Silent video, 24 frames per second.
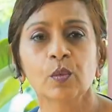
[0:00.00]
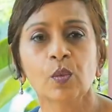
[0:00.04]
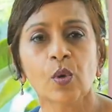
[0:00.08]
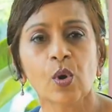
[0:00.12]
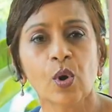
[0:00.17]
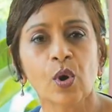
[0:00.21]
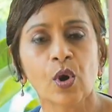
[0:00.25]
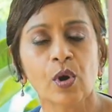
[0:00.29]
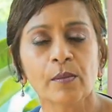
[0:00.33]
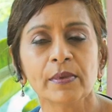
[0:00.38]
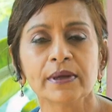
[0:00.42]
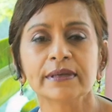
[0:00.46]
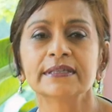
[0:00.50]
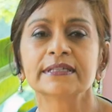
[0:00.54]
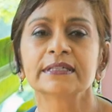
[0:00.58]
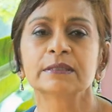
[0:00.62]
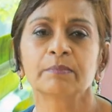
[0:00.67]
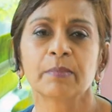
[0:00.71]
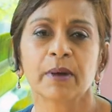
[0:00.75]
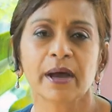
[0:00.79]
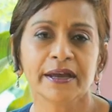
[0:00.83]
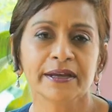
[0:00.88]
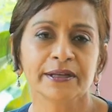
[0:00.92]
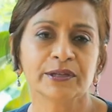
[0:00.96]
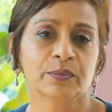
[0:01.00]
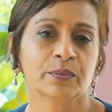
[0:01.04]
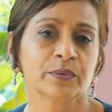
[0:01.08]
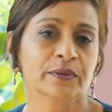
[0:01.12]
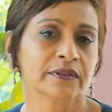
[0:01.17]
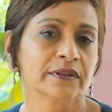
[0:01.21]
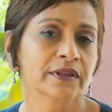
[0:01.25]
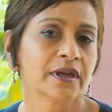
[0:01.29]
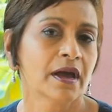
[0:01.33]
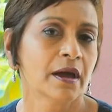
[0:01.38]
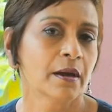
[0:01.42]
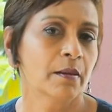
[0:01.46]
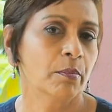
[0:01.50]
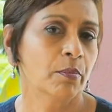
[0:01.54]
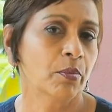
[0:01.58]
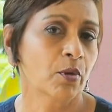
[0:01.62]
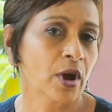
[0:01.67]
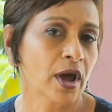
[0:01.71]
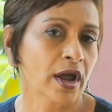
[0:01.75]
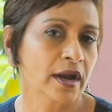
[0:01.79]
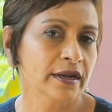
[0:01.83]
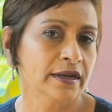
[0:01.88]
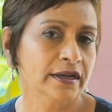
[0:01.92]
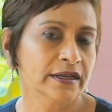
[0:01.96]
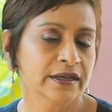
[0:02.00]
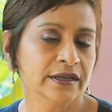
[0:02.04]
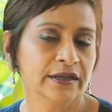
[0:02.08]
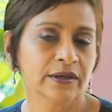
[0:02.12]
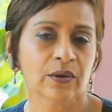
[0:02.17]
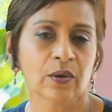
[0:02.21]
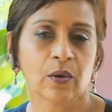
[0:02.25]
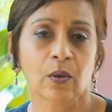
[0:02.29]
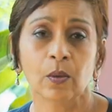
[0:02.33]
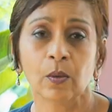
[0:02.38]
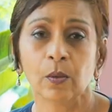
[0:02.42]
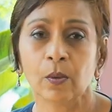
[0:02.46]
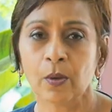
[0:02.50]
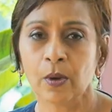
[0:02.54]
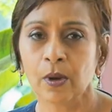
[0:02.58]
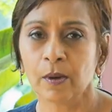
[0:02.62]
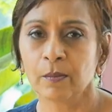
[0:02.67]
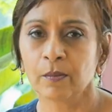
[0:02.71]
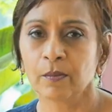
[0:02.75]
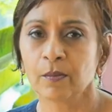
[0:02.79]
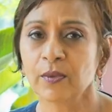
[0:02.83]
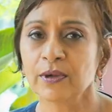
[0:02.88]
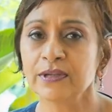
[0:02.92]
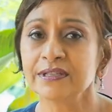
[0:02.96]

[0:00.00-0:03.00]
warm and spiked with brandy or rum.